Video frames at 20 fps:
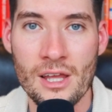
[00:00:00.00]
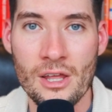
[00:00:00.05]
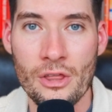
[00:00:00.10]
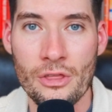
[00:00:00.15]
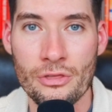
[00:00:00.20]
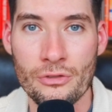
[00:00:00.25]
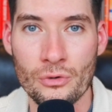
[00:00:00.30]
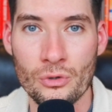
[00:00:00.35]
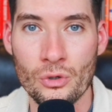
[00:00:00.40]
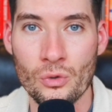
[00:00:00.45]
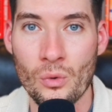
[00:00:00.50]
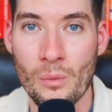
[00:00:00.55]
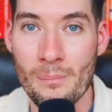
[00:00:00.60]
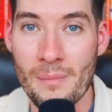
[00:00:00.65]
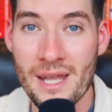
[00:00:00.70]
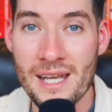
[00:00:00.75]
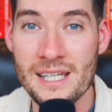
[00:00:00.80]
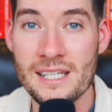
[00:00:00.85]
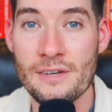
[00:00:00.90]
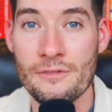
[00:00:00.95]
through
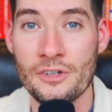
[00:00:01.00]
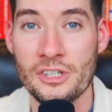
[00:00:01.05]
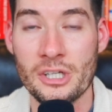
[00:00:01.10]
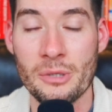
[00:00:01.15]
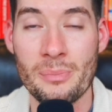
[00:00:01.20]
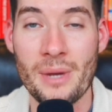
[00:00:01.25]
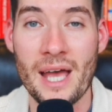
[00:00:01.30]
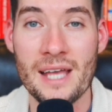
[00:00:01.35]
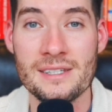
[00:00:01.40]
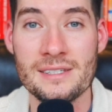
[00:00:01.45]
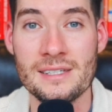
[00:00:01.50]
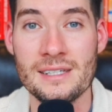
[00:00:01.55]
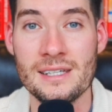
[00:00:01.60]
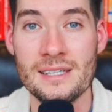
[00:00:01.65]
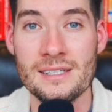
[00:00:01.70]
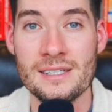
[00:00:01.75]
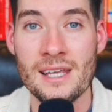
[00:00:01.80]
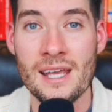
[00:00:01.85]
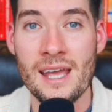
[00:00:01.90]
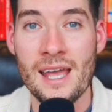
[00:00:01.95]
many different
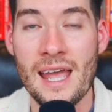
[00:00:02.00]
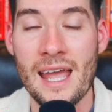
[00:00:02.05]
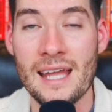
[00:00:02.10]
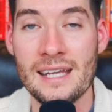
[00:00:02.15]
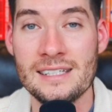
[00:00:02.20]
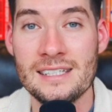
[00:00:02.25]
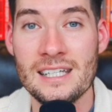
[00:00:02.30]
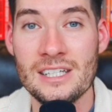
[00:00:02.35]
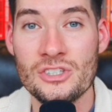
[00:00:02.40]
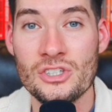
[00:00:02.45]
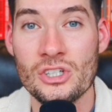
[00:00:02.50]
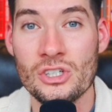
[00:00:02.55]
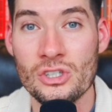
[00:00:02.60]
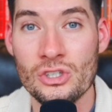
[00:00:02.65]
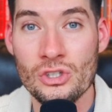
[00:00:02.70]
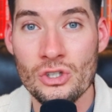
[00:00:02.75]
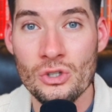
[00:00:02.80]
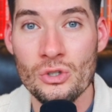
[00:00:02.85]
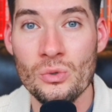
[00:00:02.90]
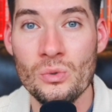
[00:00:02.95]
capacities and teaching
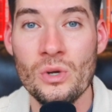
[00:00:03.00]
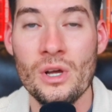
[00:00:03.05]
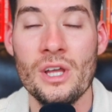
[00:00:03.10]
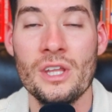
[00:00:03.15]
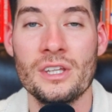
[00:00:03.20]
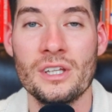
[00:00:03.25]
you,